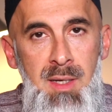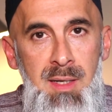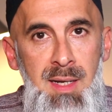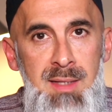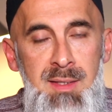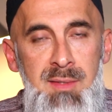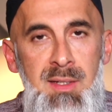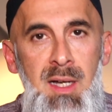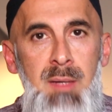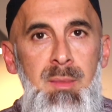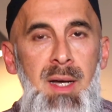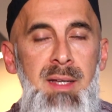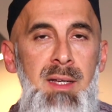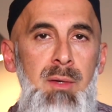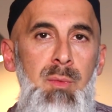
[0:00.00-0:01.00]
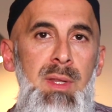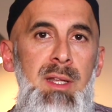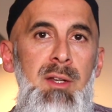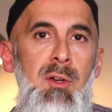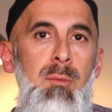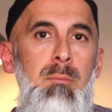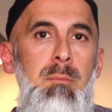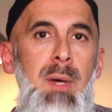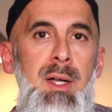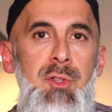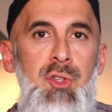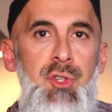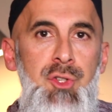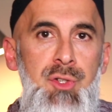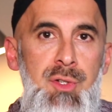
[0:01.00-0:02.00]
And at the time, I didn't really know much
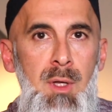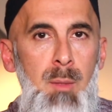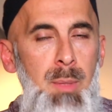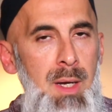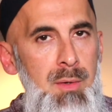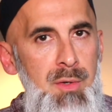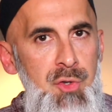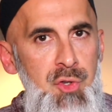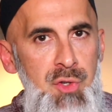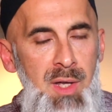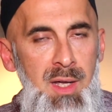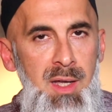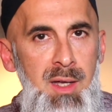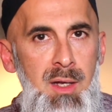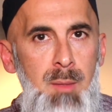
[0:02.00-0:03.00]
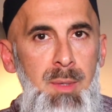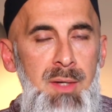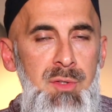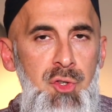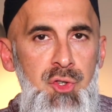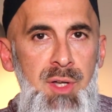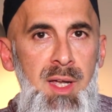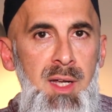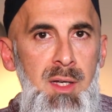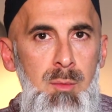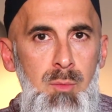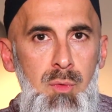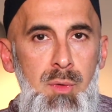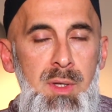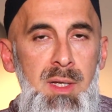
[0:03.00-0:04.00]
about a shaykh, about the shaykh and
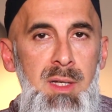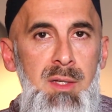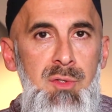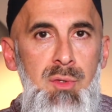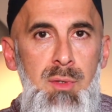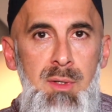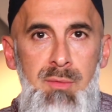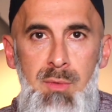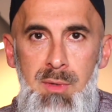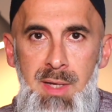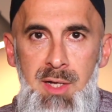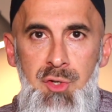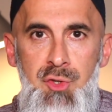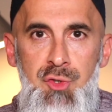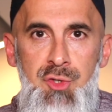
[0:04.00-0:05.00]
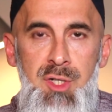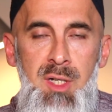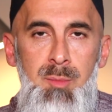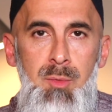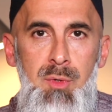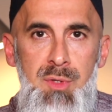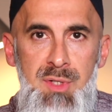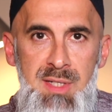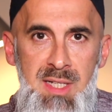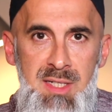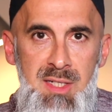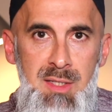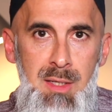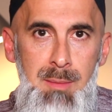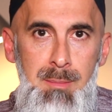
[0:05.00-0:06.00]
murid sort of relationship or
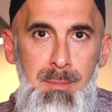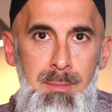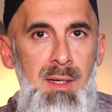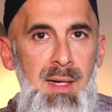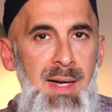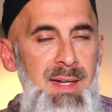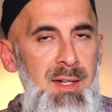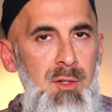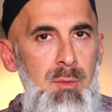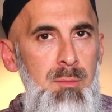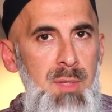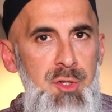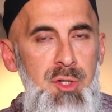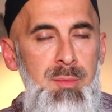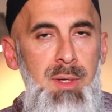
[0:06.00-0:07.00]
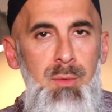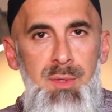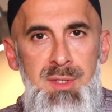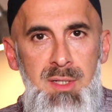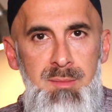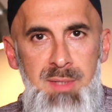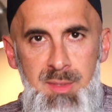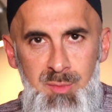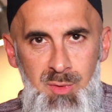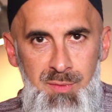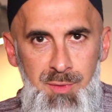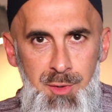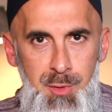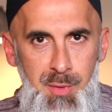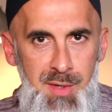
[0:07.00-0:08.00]
system. I didn't know much about what's sometimes
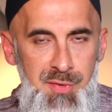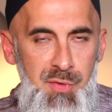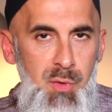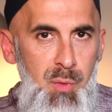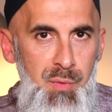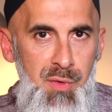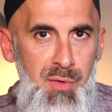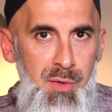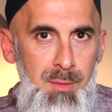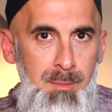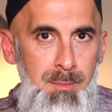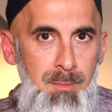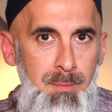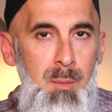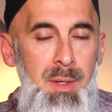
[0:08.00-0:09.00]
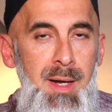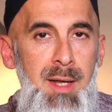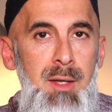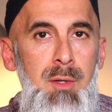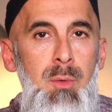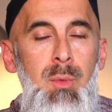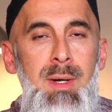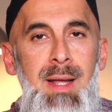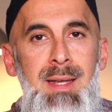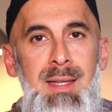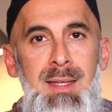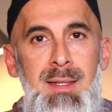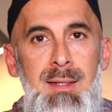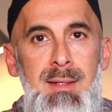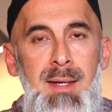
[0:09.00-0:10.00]
referred to as Sufism, but I knew what I
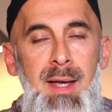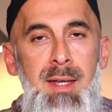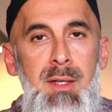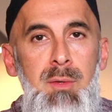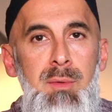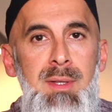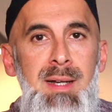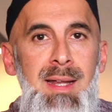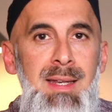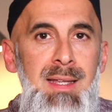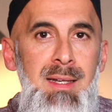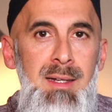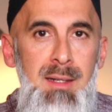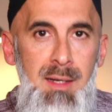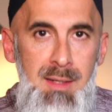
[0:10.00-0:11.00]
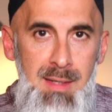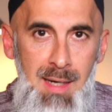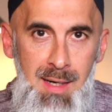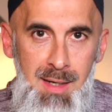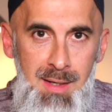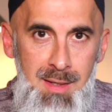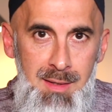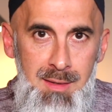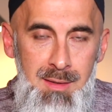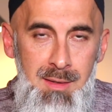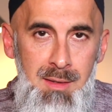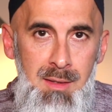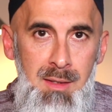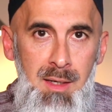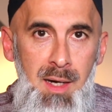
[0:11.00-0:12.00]
needed. I knew that I needed a guide.
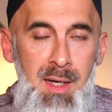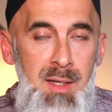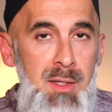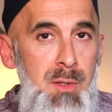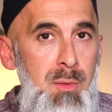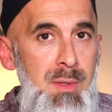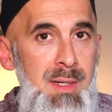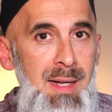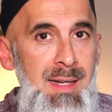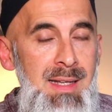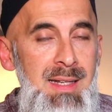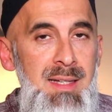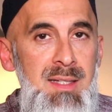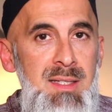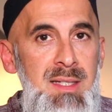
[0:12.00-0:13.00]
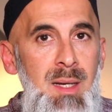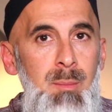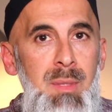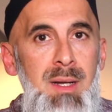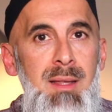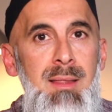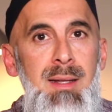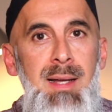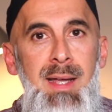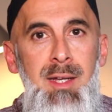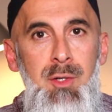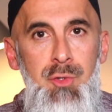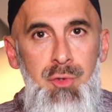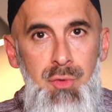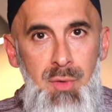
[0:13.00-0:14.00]
I knew that I needed somebody that I
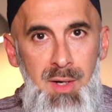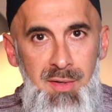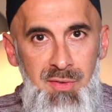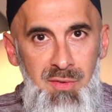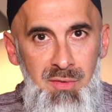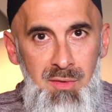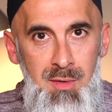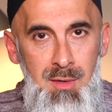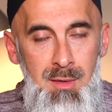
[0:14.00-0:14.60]
could trust.